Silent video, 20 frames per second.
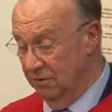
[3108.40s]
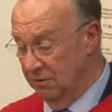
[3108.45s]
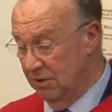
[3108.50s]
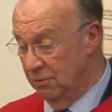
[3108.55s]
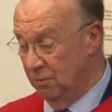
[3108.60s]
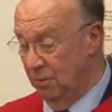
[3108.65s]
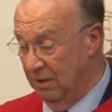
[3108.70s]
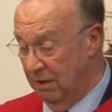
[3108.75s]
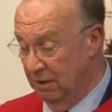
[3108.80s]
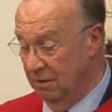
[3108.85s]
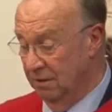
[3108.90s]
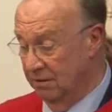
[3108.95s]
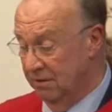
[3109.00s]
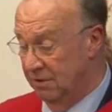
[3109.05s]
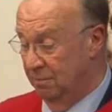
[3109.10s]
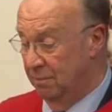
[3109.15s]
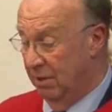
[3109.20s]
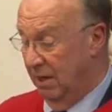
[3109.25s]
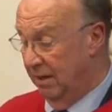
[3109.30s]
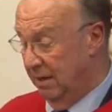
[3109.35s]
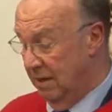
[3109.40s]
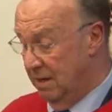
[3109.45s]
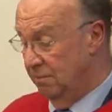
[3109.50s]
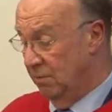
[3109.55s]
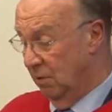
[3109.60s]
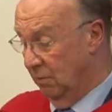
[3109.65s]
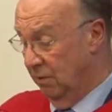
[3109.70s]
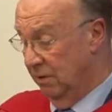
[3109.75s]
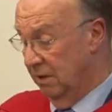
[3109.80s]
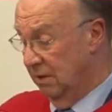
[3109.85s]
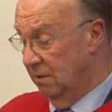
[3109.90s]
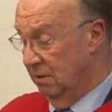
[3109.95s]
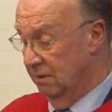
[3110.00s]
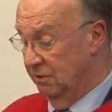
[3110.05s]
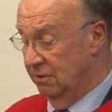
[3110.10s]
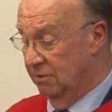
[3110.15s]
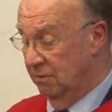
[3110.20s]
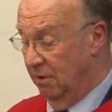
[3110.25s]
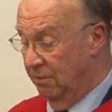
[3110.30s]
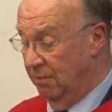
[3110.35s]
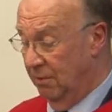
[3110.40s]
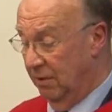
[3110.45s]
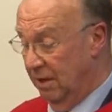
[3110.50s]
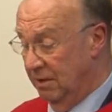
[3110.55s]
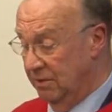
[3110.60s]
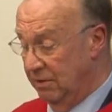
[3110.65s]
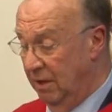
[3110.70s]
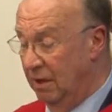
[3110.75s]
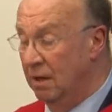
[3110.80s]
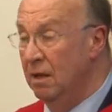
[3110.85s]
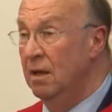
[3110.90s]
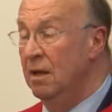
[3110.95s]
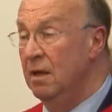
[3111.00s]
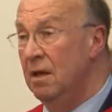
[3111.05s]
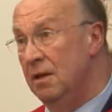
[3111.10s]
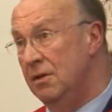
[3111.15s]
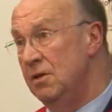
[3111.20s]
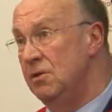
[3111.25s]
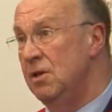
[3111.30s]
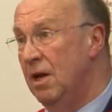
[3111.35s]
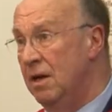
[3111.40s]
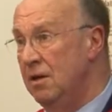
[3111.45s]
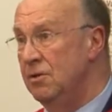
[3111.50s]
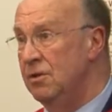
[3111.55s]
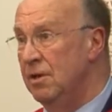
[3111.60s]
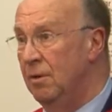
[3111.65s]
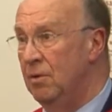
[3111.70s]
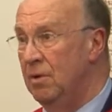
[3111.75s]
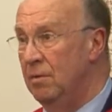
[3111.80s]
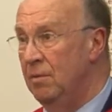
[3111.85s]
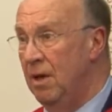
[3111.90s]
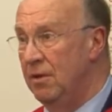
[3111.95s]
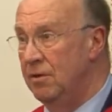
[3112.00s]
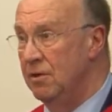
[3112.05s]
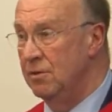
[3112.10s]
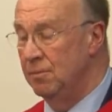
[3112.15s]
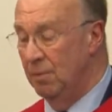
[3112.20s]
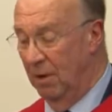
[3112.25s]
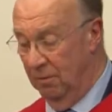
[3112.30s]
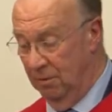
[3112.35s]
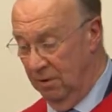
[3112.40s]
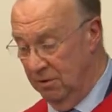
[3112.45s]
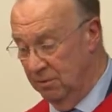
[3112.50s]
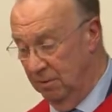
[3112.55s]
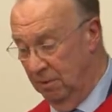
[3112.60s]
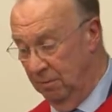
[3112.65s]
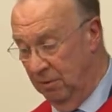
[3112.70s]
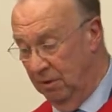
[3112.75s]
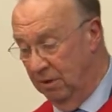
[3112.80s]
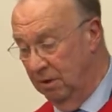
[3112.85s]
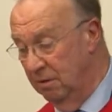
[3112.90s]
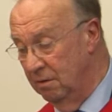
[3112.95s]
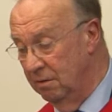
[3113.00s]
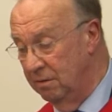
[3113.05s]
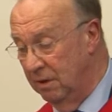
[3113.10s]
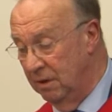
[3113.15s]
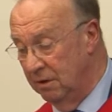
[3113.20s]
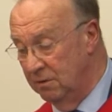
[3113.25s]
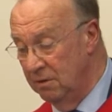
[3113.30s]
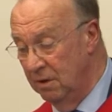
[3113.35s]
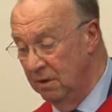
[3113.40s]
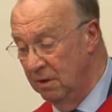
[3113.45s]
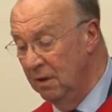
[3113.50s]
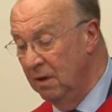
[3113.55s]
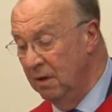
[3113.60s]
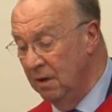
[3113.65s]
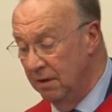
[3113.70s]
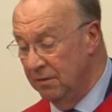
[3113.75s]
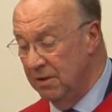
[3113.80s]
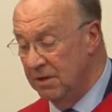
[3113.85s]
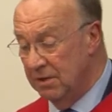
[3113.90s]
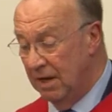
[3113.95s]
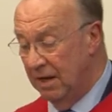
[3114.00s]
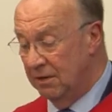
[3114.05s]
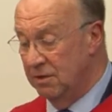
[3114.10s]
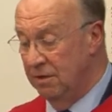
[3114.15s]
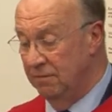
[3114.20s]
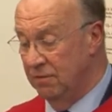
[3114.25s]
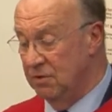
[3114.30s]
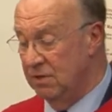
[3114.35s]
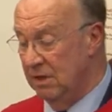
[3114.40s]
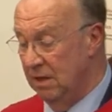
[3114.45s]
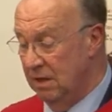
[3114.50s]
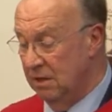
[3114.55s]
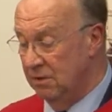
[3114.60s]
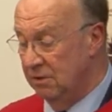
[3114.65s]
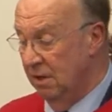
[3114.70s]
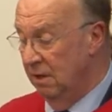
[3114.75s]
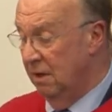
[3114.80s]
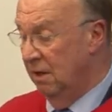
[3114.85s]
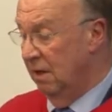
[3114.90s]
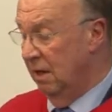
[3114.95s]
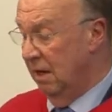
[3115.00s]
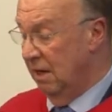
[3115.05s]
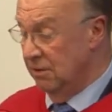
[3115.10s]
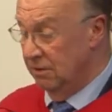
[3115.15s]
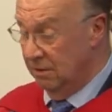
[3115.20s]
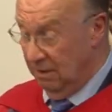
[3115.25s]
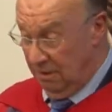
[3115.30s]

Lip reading: just what it costs to buy it, but what it costs to operate it, and to change some of the methods by which we procure things. And this activity is